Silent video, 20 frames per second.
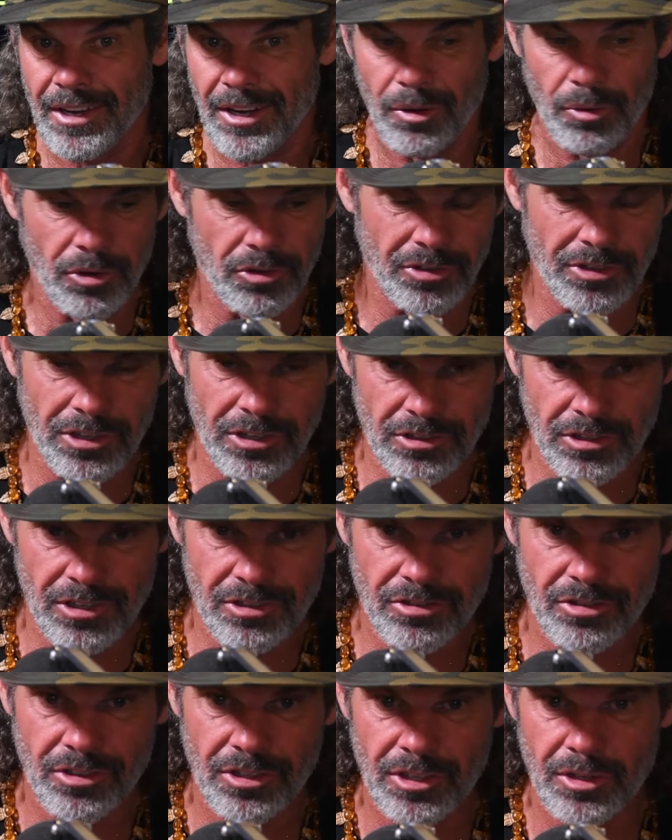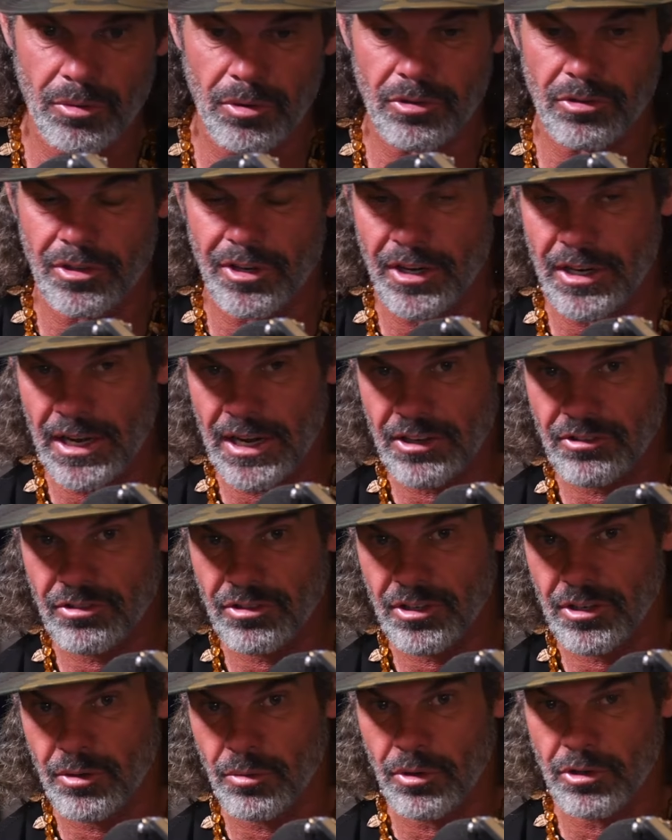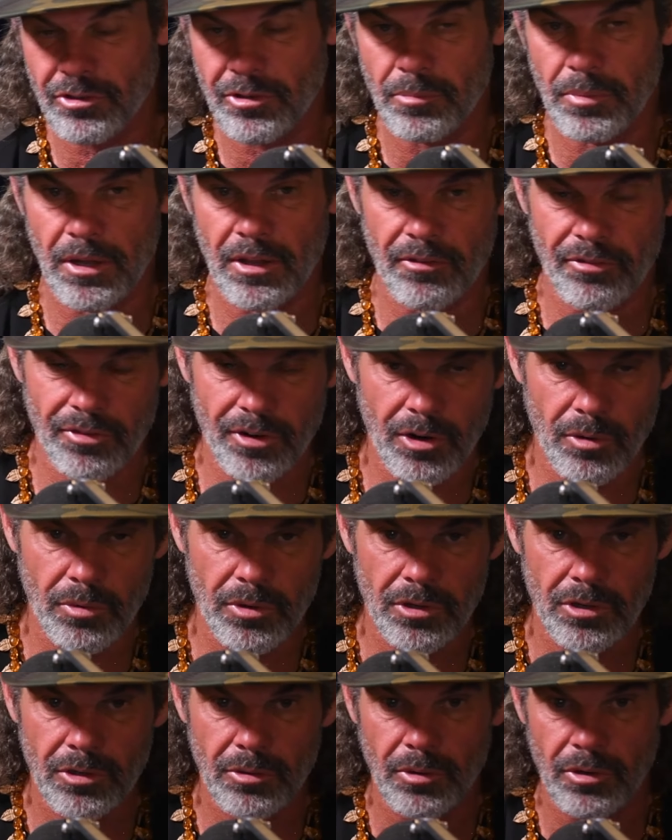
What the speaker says: Was it intentionally? Was it on accident? Was it by the front wheel?